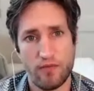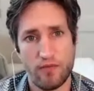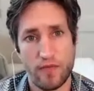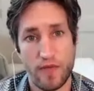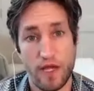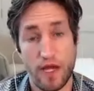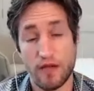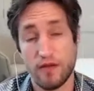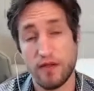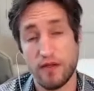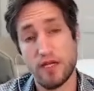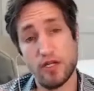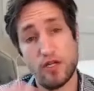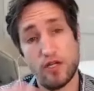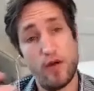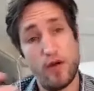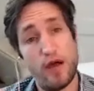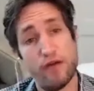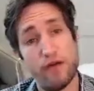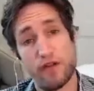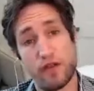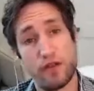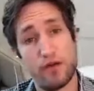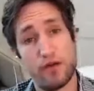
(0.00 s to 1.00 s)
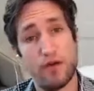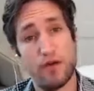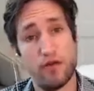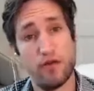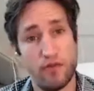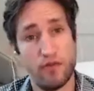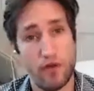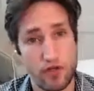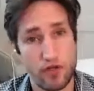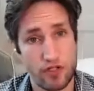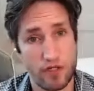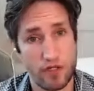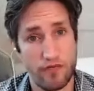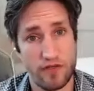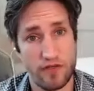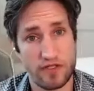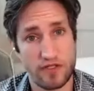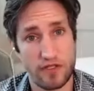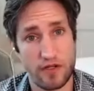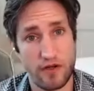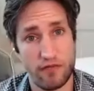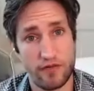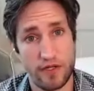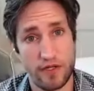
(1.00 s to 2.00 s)
And then you have a third version of the
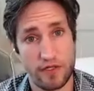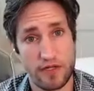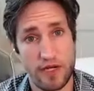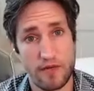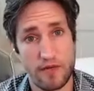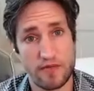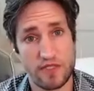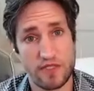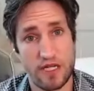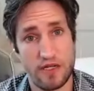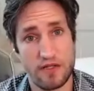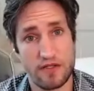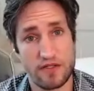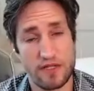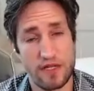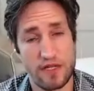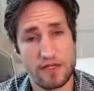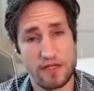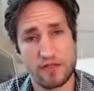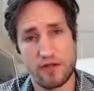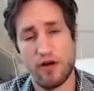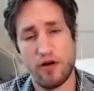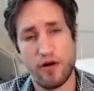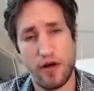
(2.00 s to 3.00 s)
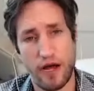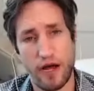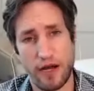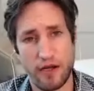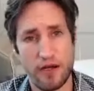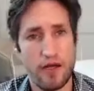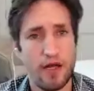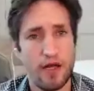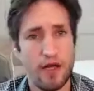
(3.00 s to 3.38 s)
self that comes in and says, all right,